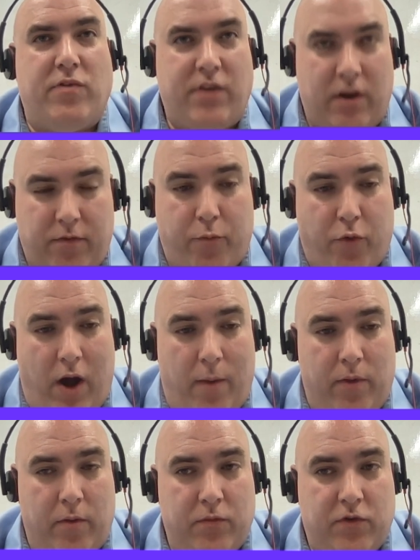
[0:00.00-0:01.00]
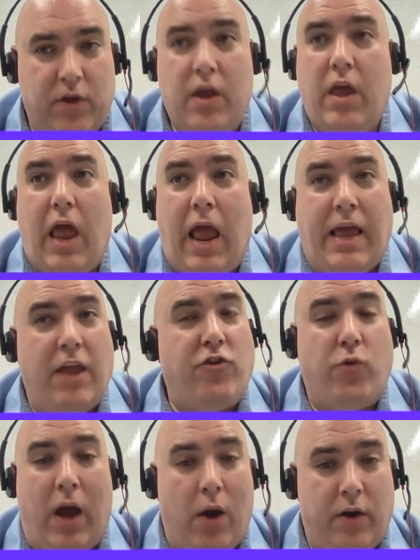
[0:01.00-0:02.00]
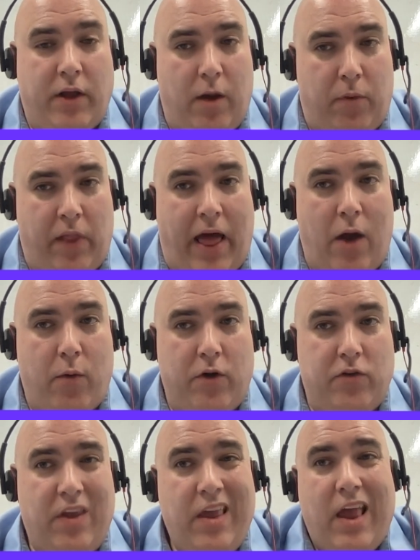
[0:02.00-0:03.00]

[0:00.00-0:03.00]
of the problems and get you out in a couple hours.